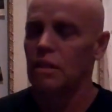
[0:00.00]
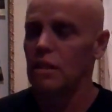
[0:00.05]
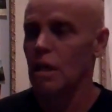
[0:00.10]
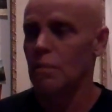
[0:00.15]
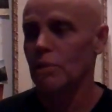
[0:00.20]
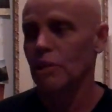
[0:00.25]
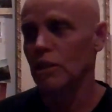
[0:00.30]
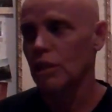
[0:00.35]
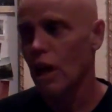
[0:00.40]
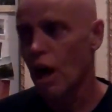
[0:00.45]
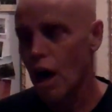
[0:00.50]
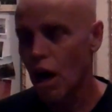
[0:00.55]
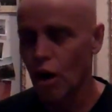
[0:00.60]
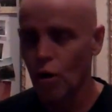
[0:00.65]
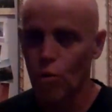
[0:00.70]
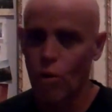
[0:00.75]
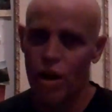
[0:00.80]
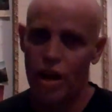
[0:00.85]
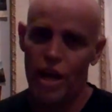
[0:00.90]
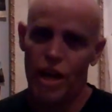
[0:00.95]
I'm a
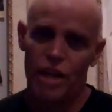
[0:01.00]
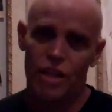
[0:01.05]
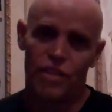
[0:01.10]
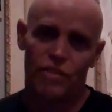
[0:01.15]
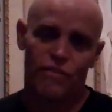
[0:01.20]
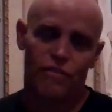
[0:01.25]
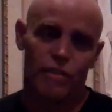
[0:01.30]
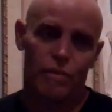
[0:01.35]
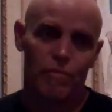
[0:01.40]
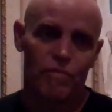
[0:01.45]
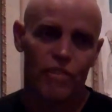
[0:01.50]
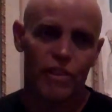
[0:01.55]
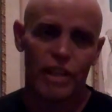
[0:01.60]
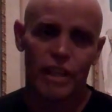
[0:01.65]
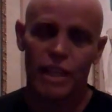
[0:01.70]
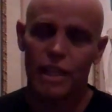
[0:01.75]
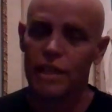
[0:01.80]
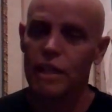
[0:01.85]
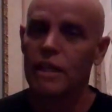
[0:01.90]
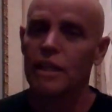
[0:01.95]
long ways from
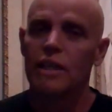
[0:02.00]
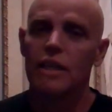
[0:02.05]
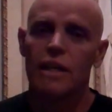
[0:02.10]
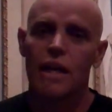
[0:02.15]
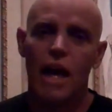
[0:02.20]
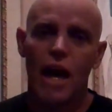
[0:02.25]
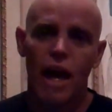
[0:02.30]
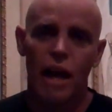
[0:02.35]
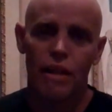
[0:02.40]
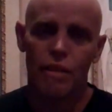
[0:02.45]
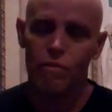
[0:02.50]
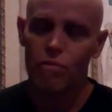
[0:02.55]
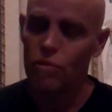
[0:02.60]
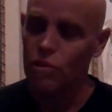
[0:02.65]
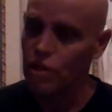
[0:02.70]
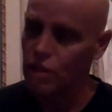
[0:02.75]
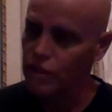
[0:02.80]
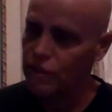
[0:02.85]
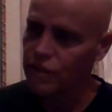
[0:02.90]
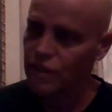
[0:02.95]
freaking out of the
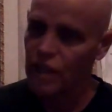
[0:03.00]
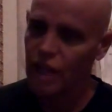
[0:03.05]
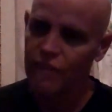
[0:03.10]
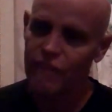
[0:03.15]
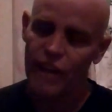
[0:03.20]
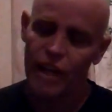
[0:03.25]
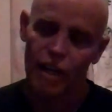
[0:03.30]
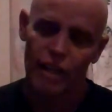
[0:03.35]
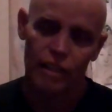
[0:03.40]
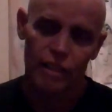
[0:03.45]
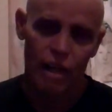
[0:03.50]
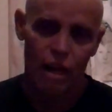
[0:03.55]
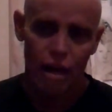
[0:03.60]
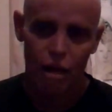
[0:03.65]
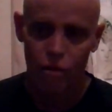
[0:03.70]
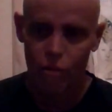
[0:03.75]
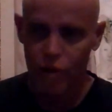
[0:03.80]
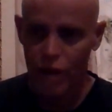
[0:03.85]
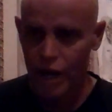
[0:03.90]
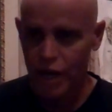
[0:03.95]
woods and I've got a
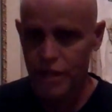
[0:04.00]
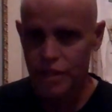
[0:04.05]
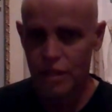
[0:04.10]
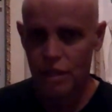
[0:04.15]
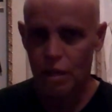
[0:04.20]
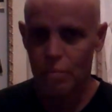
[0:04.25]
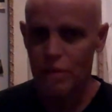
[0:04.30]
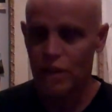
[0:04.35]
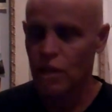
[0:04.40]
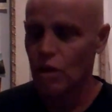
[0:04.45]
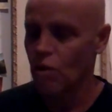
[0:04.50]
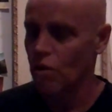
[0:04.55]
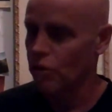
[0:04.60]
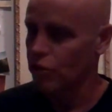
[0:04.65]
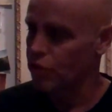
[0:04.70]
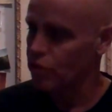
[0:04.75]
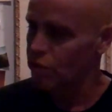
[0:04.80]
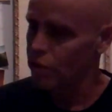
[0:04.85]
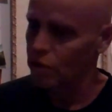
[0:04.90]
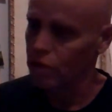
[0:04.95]
long ways and I'll be
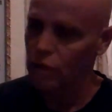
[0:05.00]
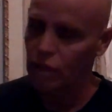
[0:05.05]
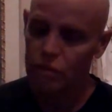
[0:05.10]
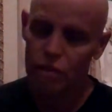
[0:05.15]
going through,